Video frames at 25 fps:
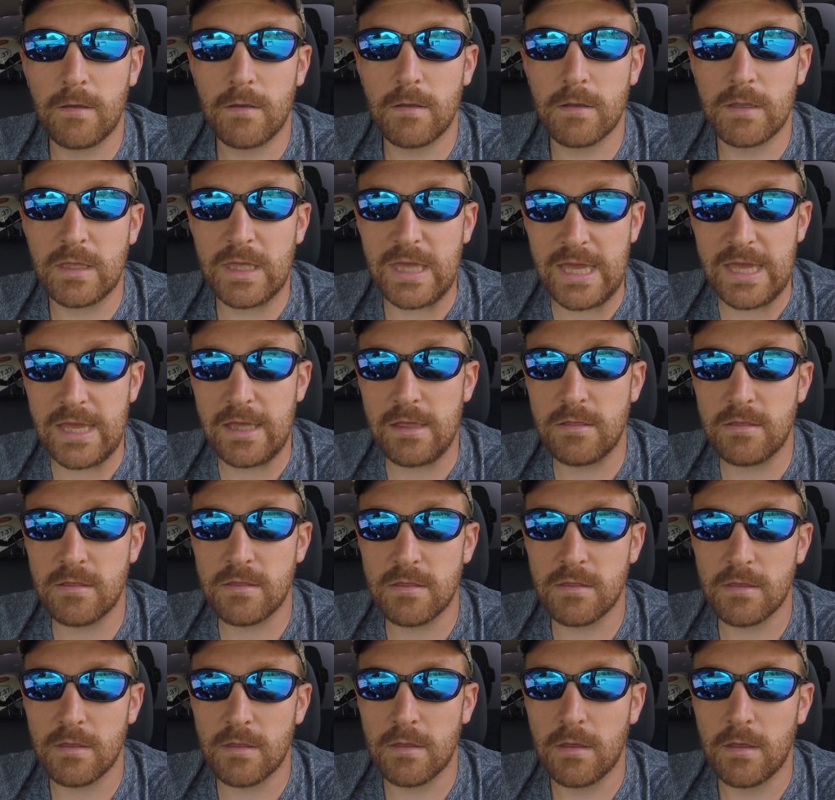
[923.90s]

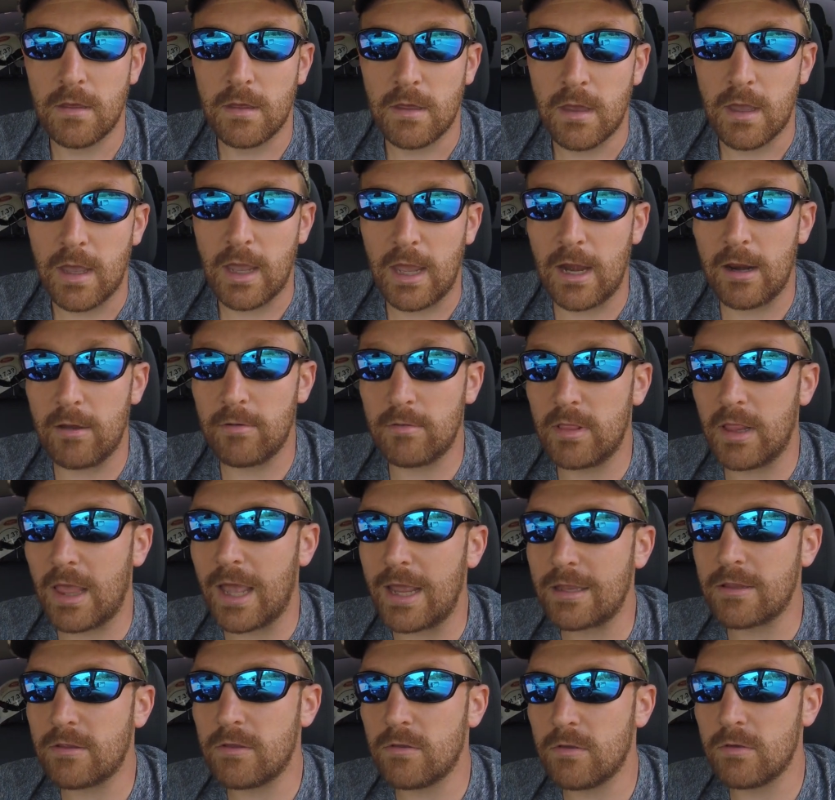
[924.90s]
geese, and I would
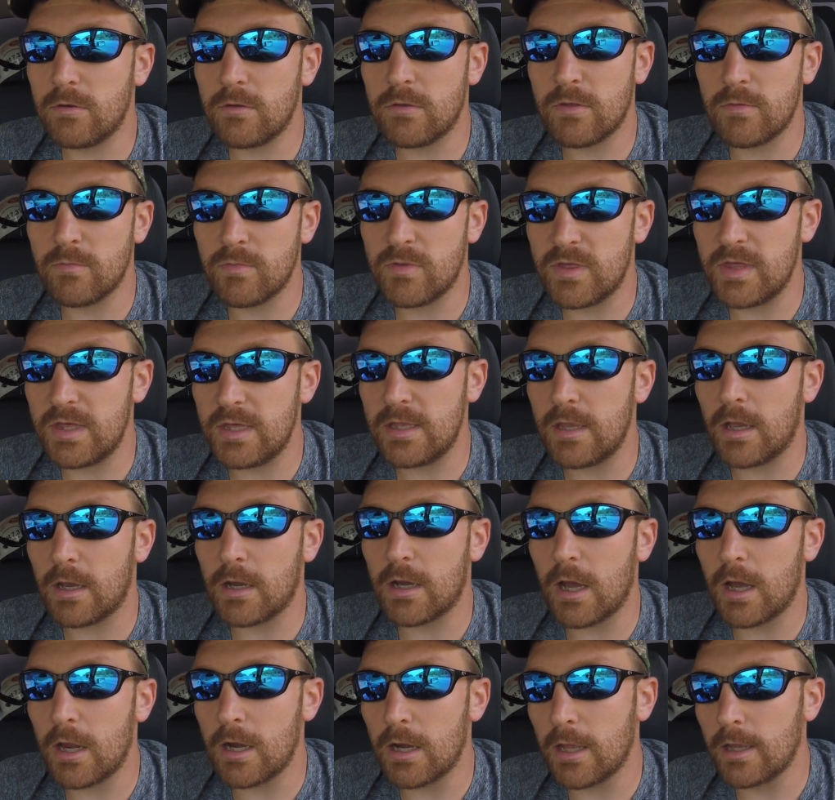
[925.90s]
like to do some sea duck
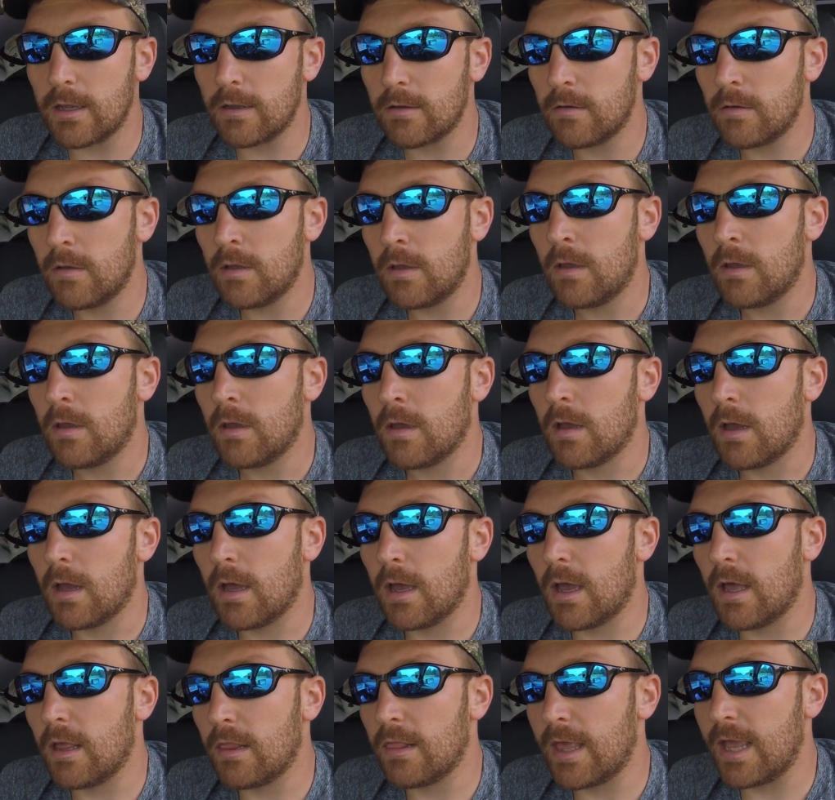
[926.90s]
hunting.
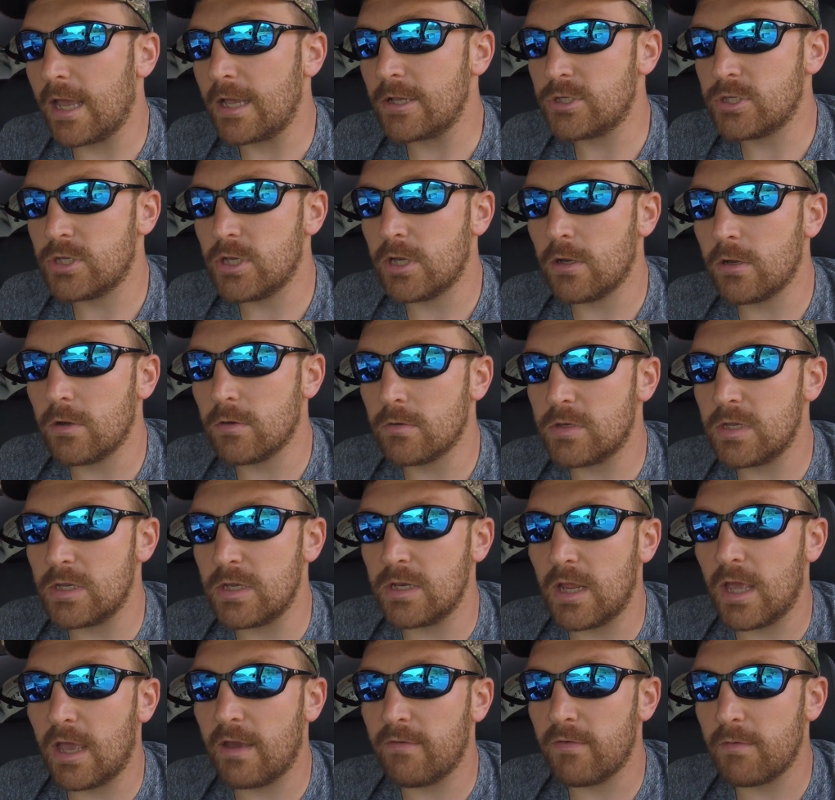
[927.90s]
Last year
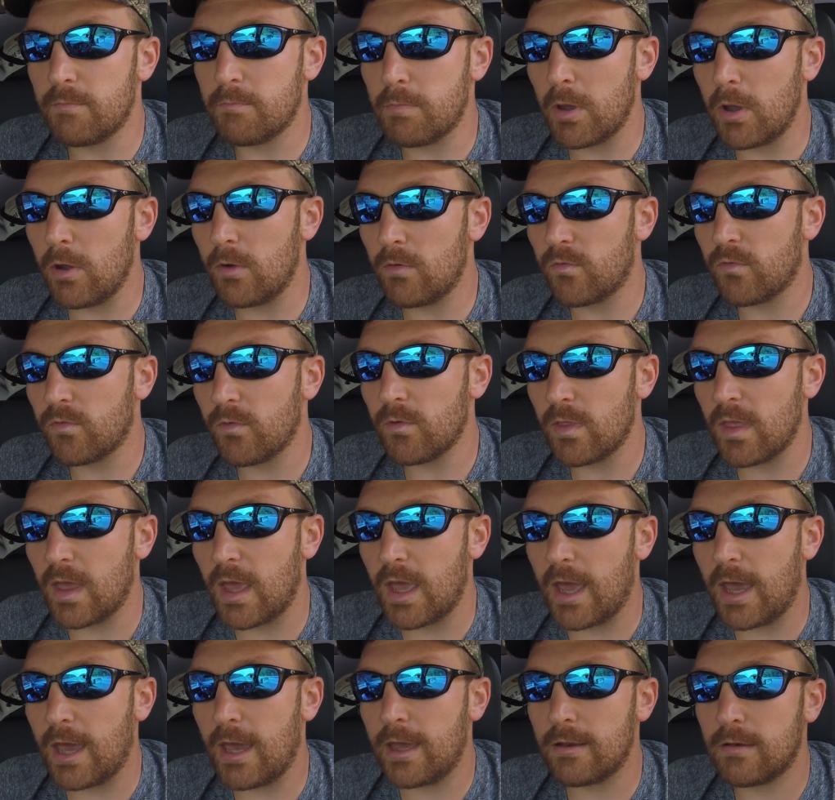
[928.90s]
didn't have a boat for
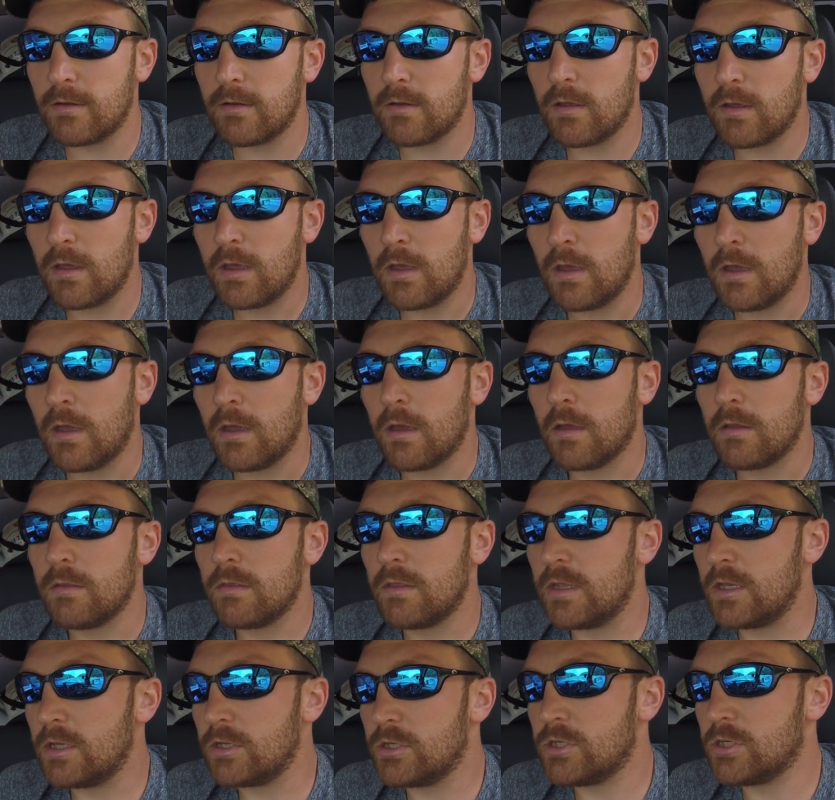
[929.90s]
that.
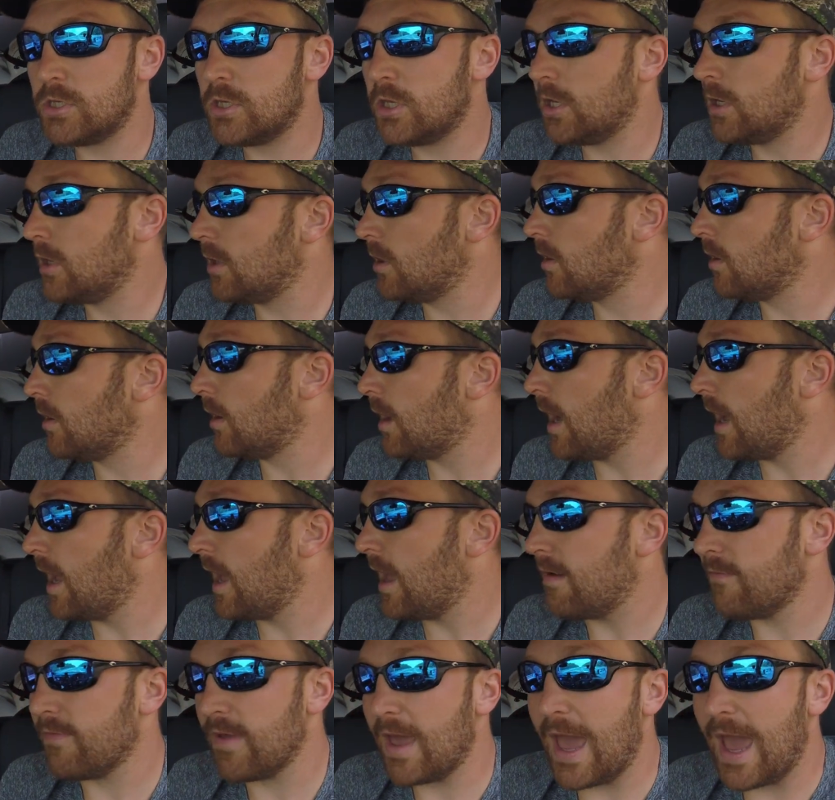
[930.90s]
This year I
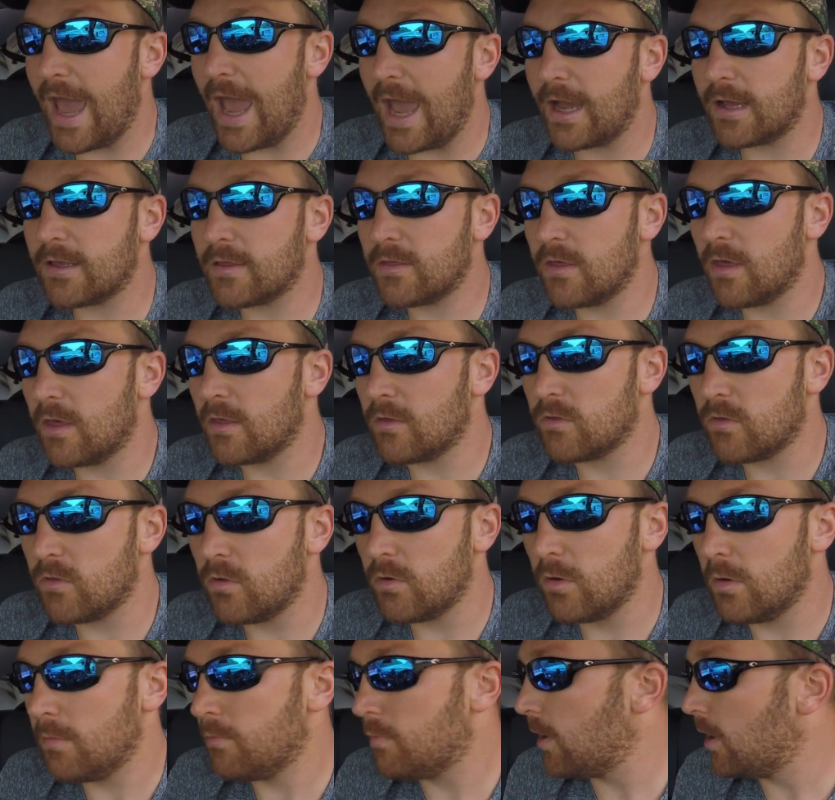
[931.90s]
have access to
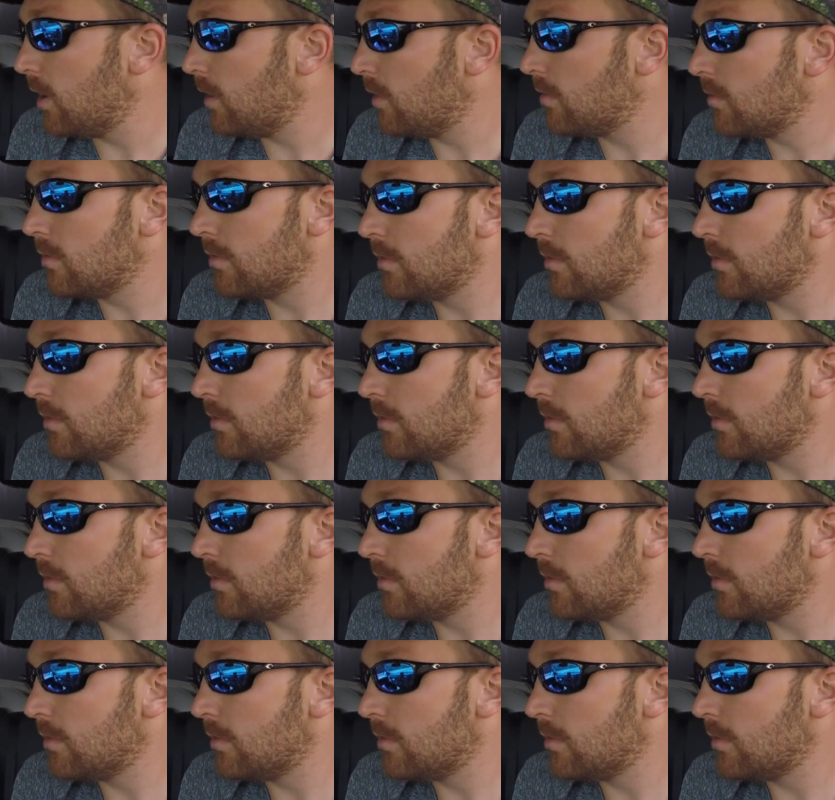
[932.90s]
a boat,